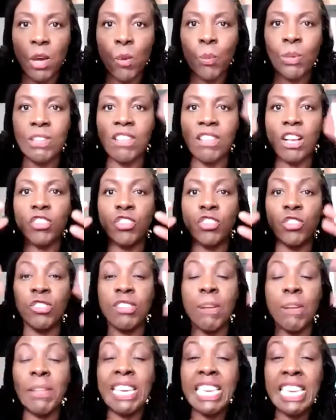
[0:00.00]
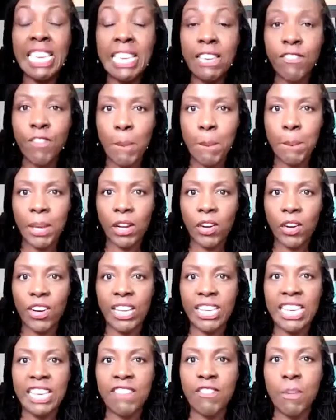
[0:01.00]
We start to do something even
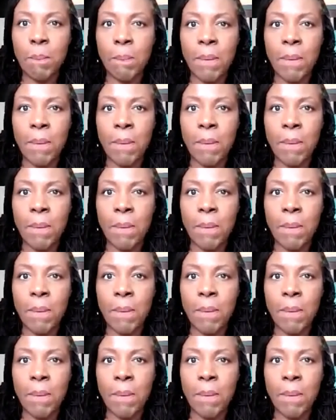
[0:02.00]
bigger, even